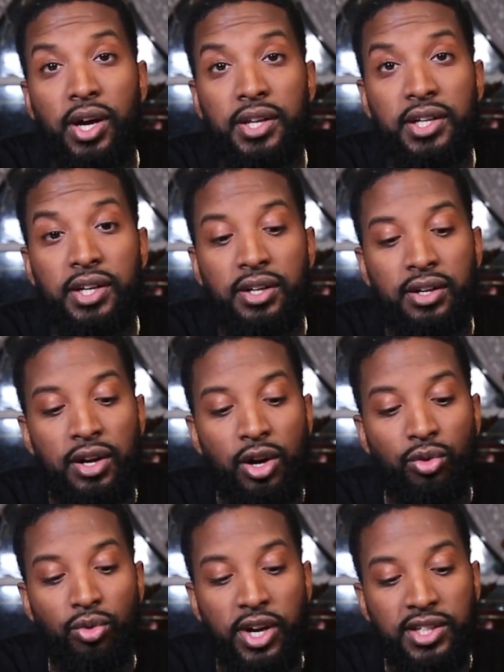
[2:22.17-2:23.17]
on here
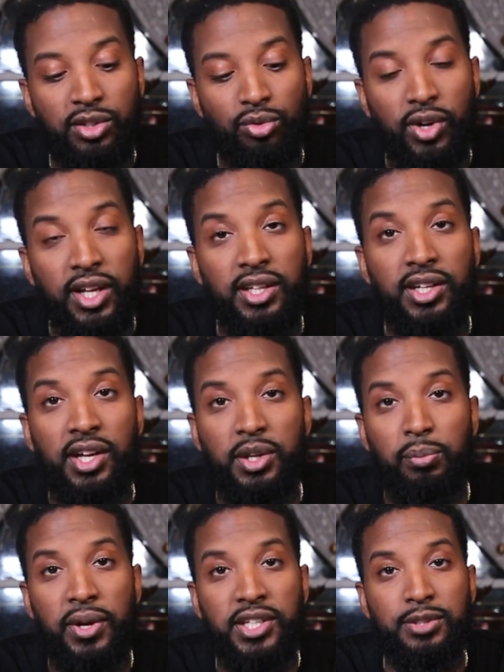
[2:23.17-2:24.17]
right directly on
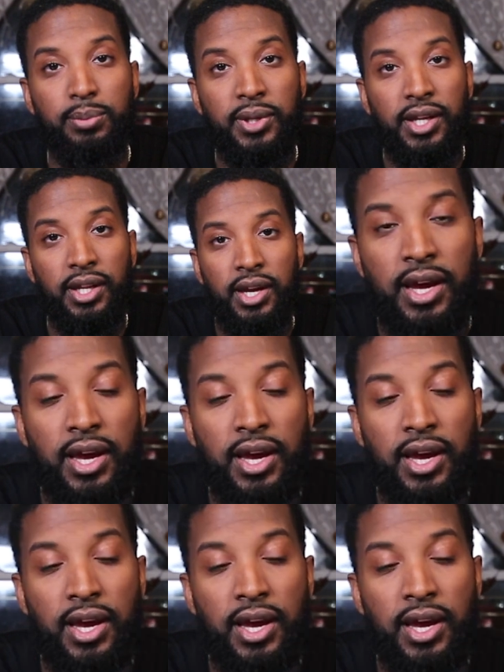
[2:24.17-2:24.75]
the base plate.